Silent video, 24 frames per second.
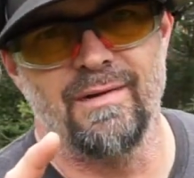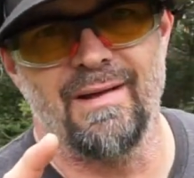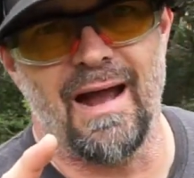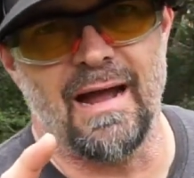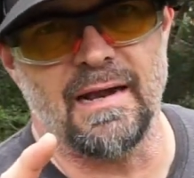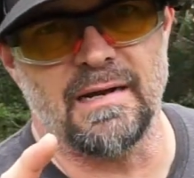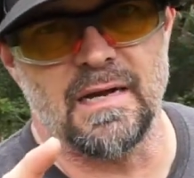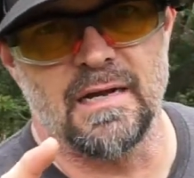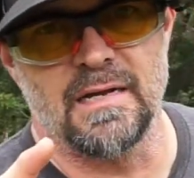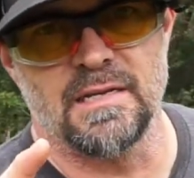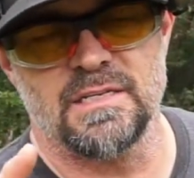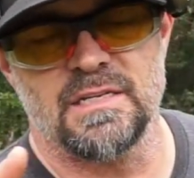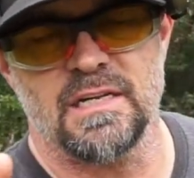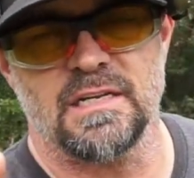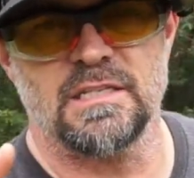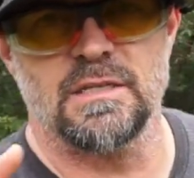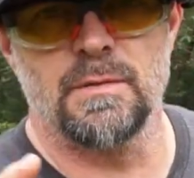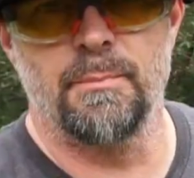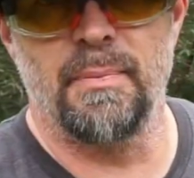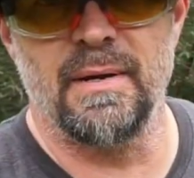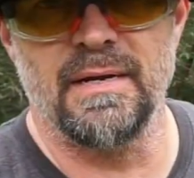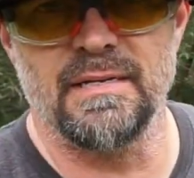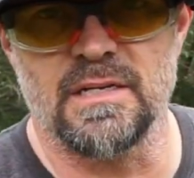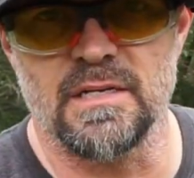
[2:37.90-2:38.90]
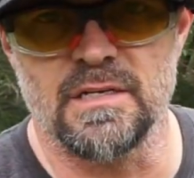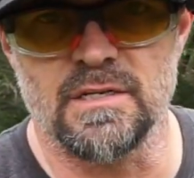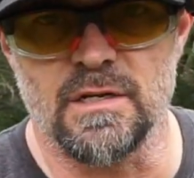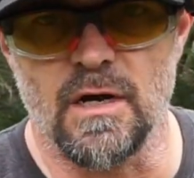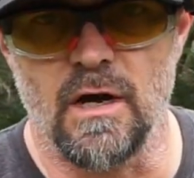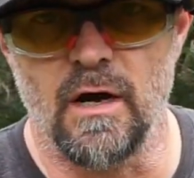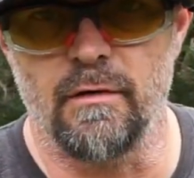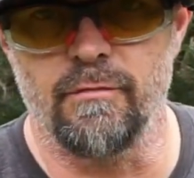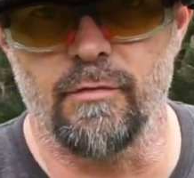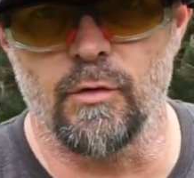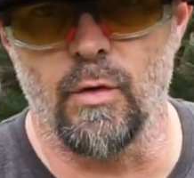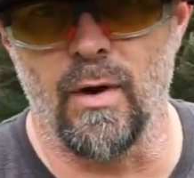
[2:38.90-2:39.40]
got 6 pieces
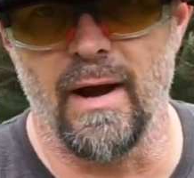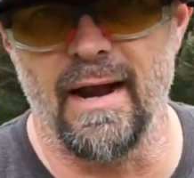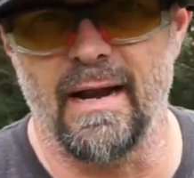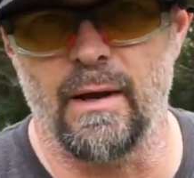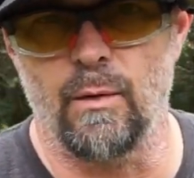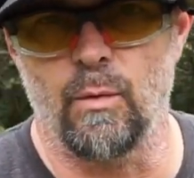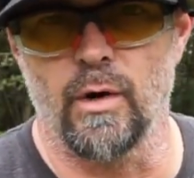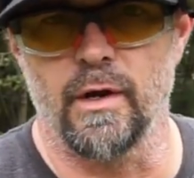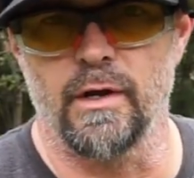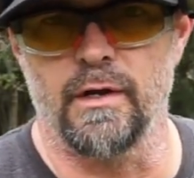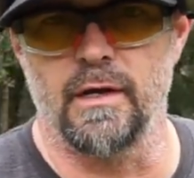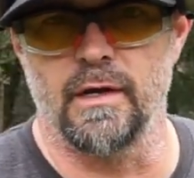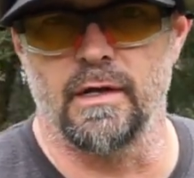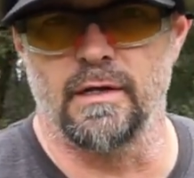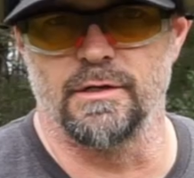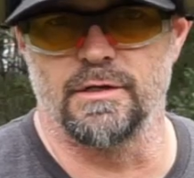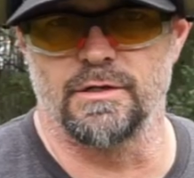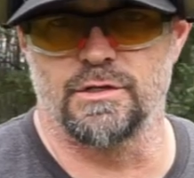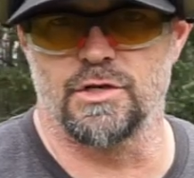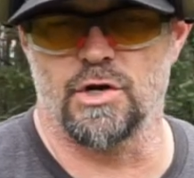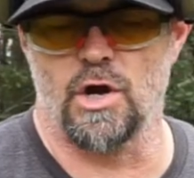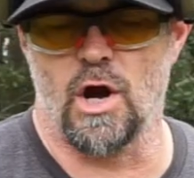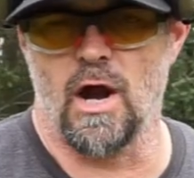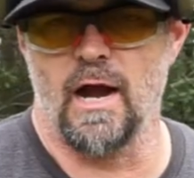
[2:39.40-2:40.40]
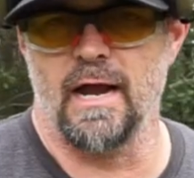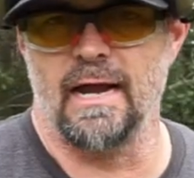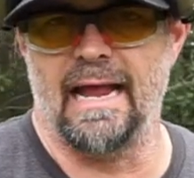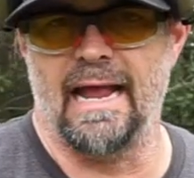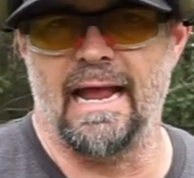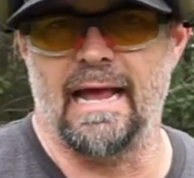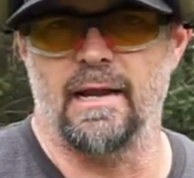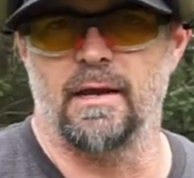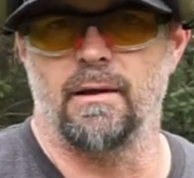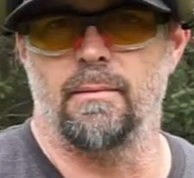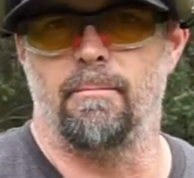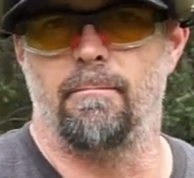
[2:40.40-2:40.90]
of granite. We're gonna try
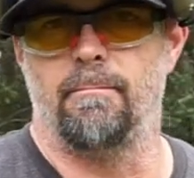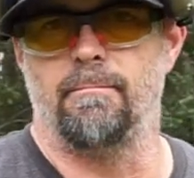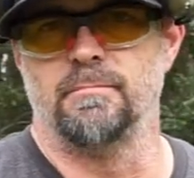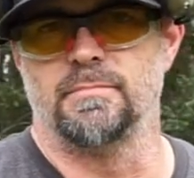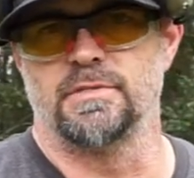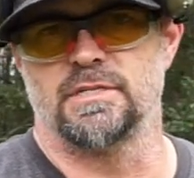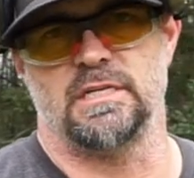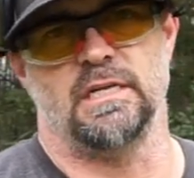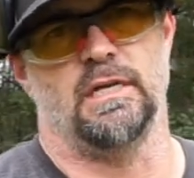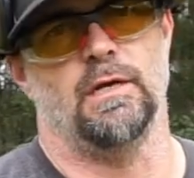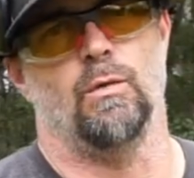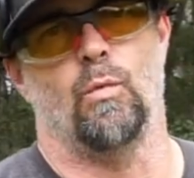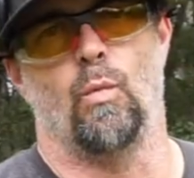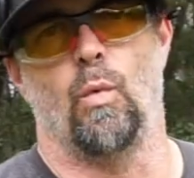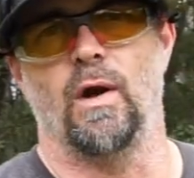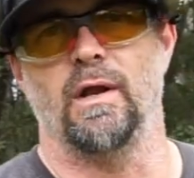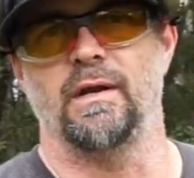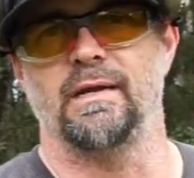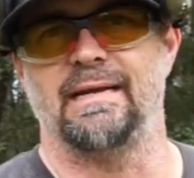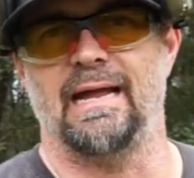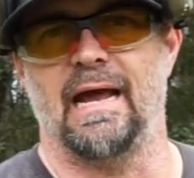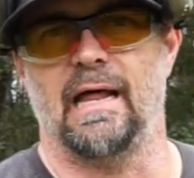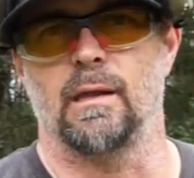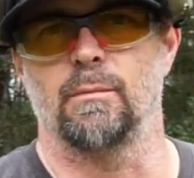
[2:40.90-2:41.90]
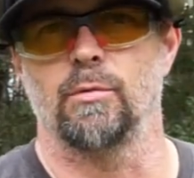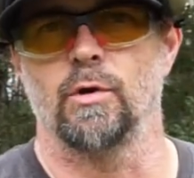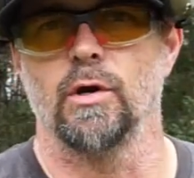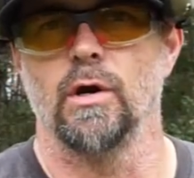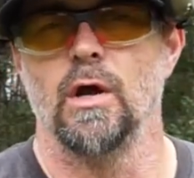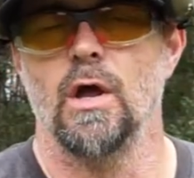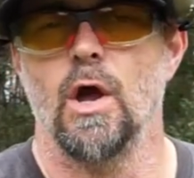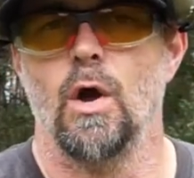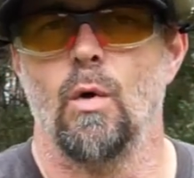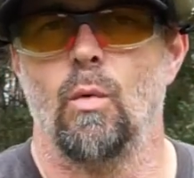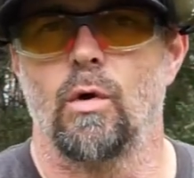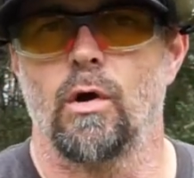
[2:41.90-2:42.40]
and see what caliber
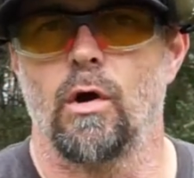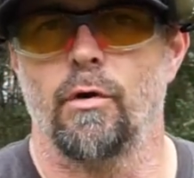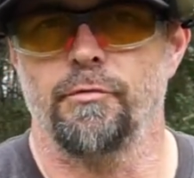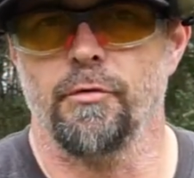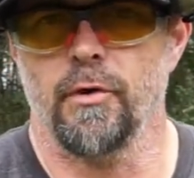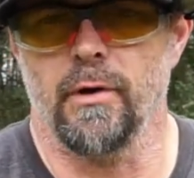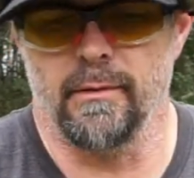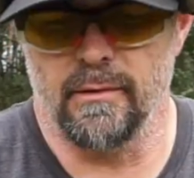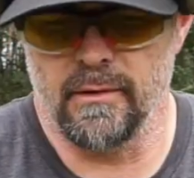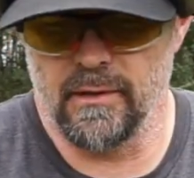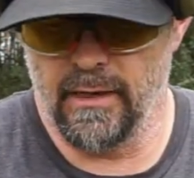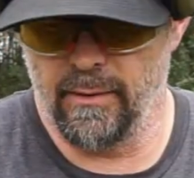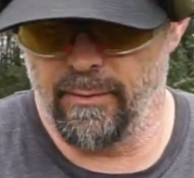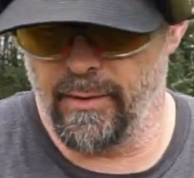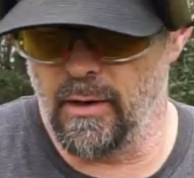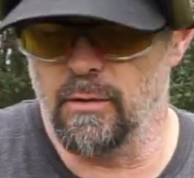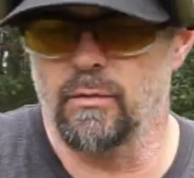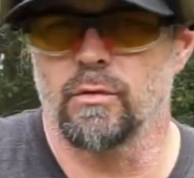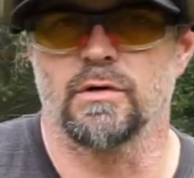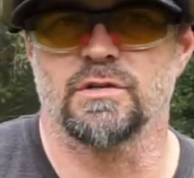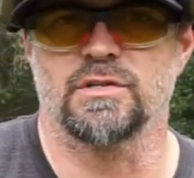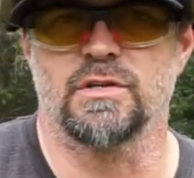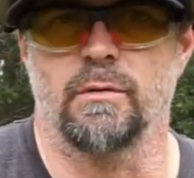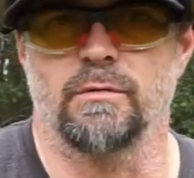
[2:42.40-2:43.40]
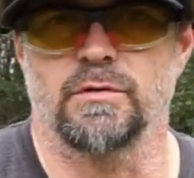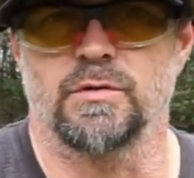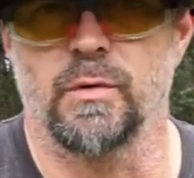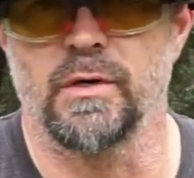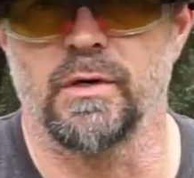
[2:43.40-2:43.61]
will go through it. Here we go. We're gonna start with